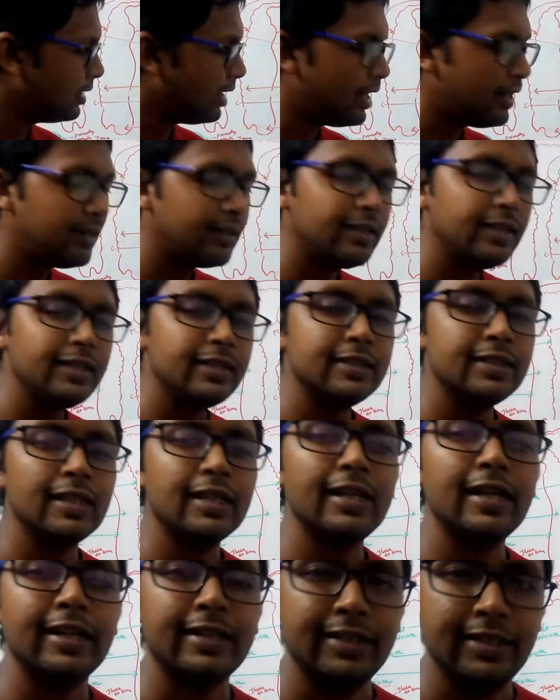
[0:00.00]
and
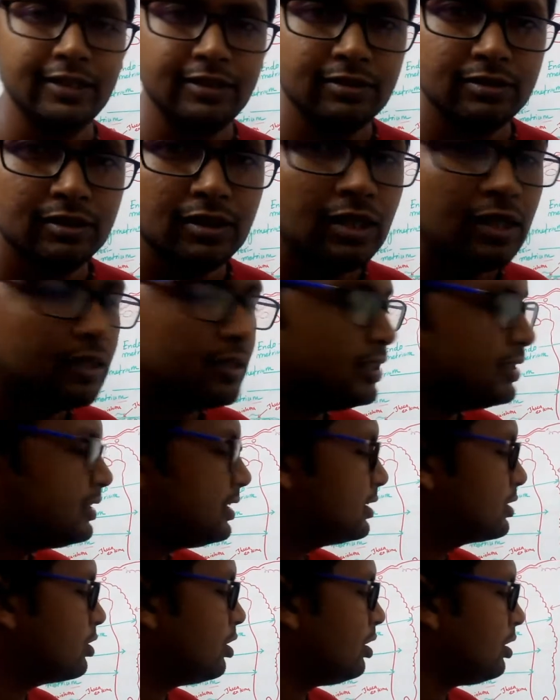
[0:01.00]
degenerated. This
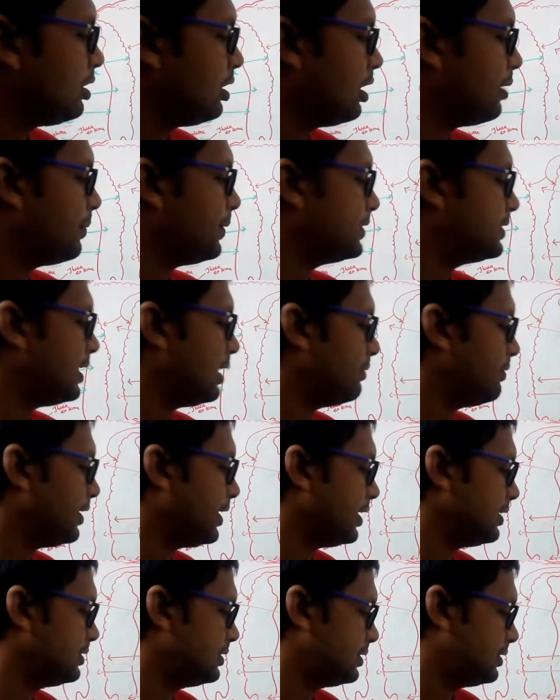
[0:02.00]
is called corpus
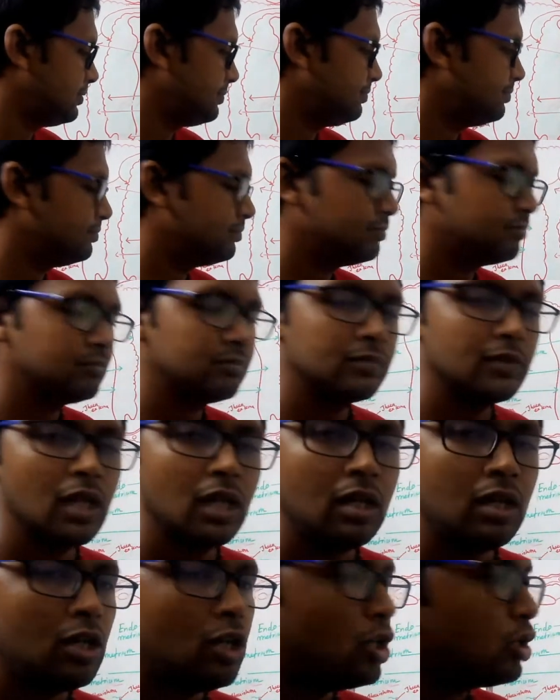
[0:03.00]
albicans.
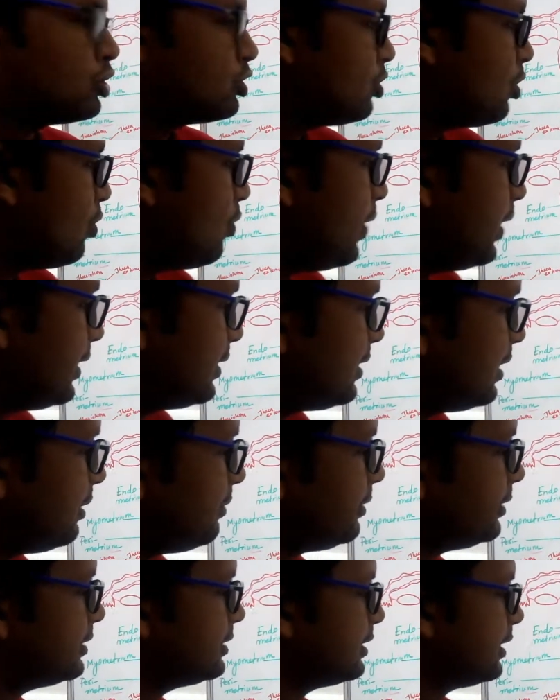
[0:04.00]
So what are the
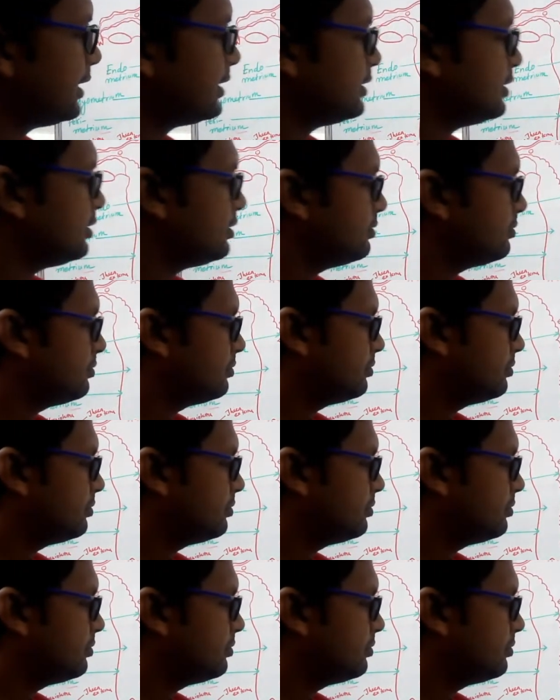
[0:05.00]
different structures?